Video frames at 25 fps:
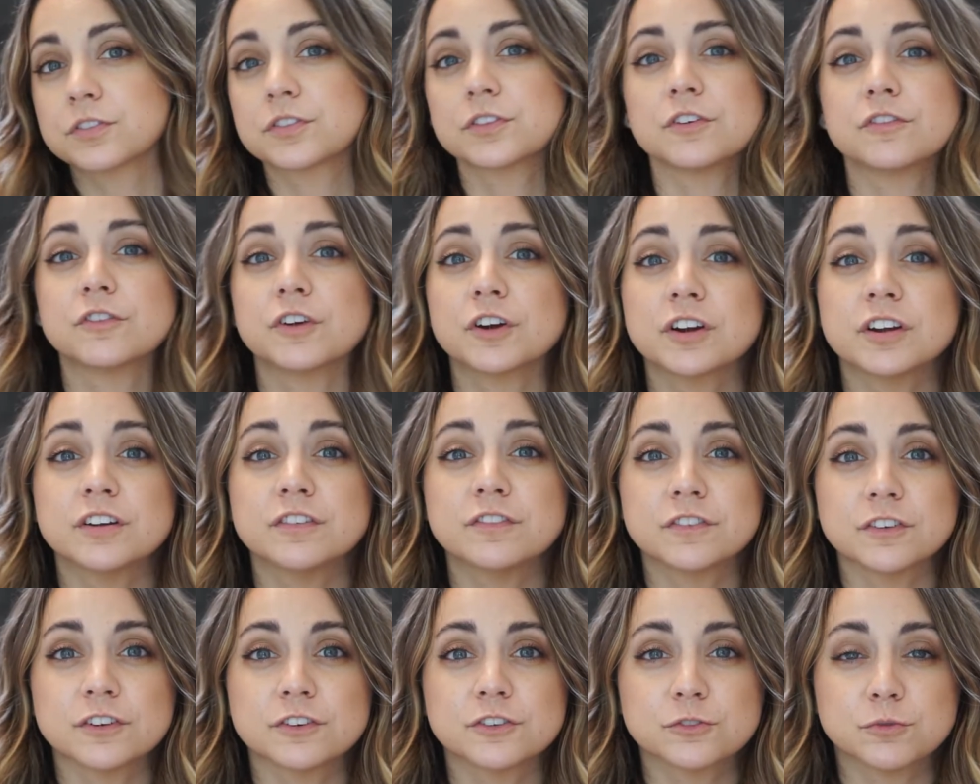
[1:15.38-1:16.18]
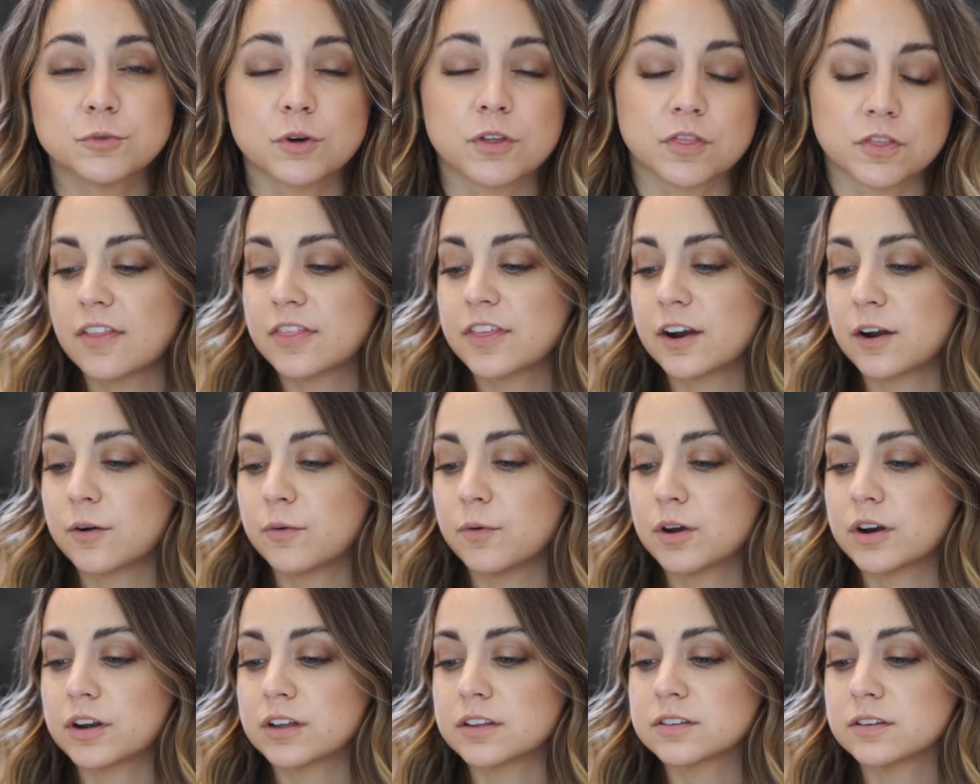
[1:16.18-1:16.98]
The very first one that I
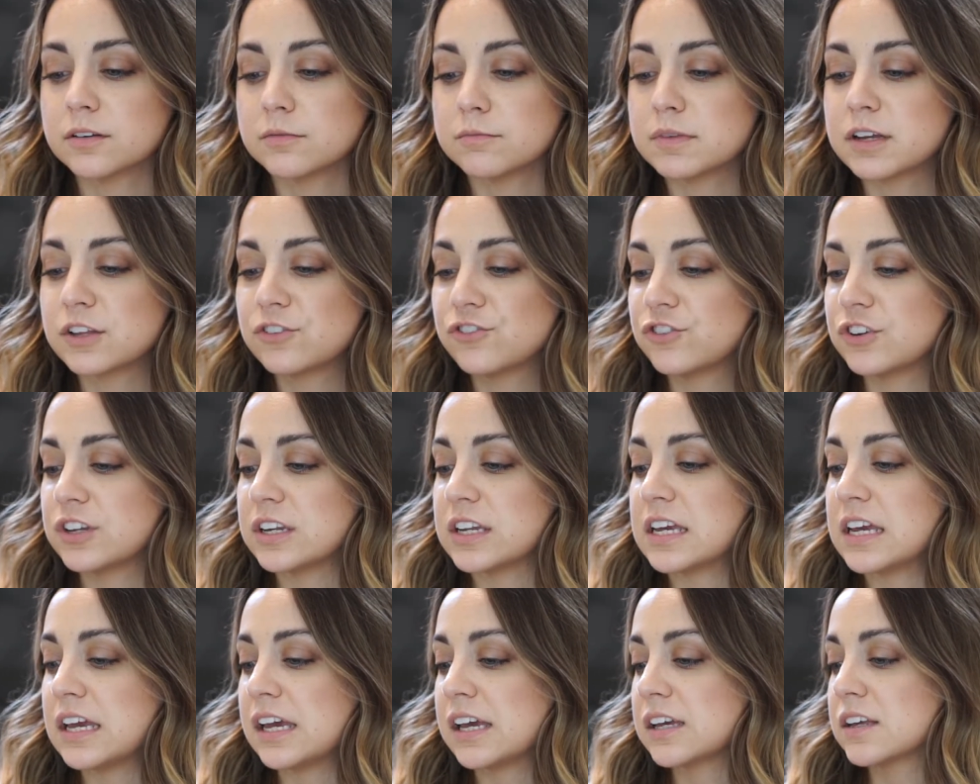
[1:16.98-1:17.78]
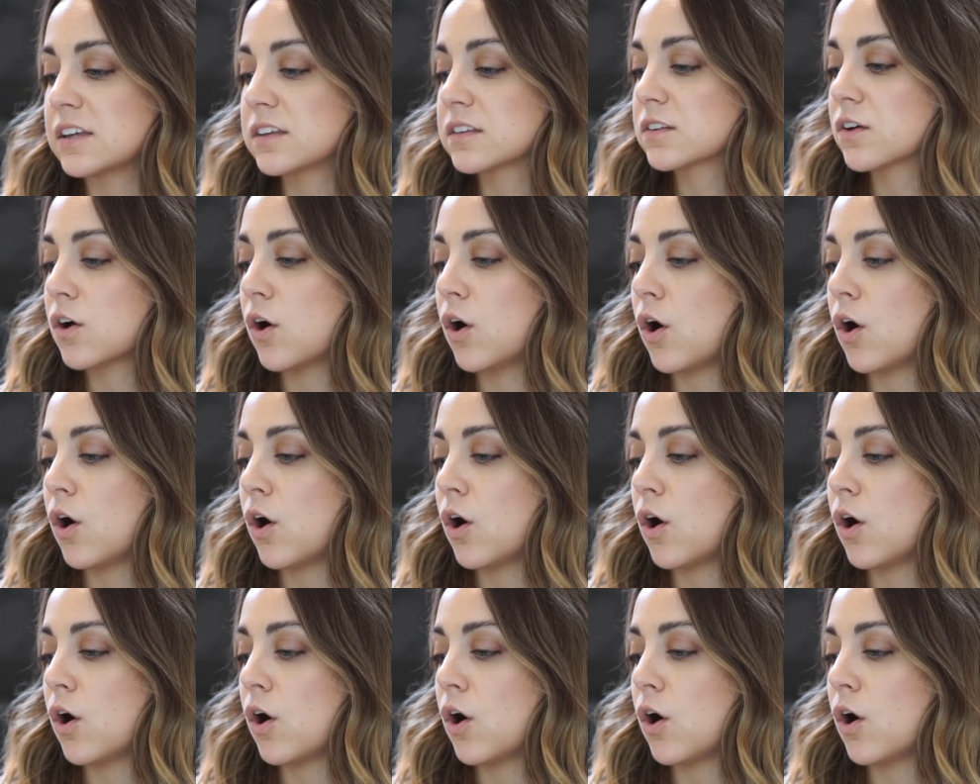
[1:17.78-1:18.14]
wanted to mention is